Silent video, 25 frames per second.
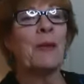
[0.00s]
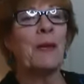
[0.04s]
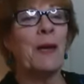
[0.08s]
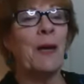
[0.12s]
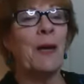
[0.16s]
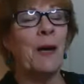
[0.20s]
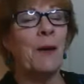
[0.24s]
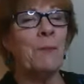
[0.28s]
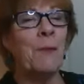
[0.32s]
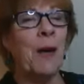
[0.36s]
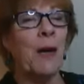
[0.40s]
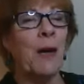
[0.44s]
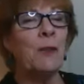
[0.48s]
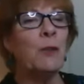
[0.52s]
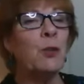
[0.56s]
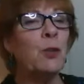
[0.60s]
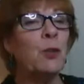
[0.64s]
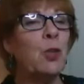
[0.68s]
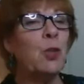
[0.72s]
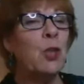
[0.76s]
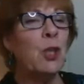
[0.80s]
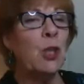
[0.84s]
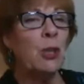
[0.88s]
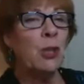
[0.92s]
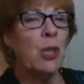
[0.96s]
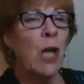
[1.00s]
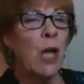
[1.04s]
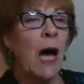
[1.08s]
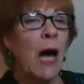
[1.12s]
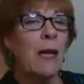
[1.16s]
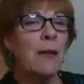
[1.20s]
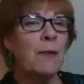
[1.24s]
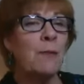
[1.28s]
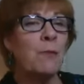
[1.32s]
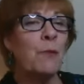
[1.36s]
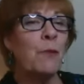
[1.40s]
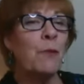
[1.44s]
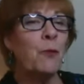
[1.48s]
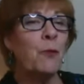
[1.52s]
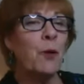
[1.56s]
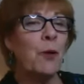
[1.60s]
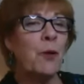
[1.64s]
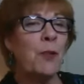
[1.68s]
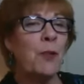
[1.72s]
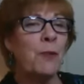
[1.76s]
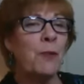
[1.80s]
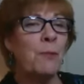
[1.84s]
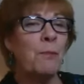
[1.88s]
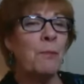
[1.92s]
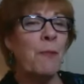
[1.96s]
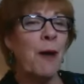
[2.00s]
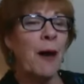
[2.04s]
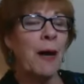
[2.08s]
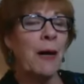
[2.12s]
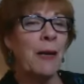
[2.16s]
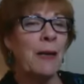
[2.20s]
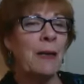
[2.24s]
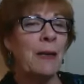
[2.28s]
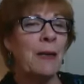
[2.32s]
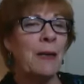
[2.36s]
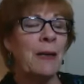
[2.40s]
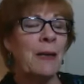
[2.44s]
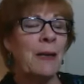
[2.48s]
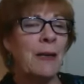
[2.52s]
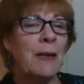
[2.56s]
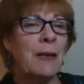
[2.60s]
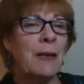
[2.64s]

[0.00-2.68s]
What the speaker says: I learn a lot with my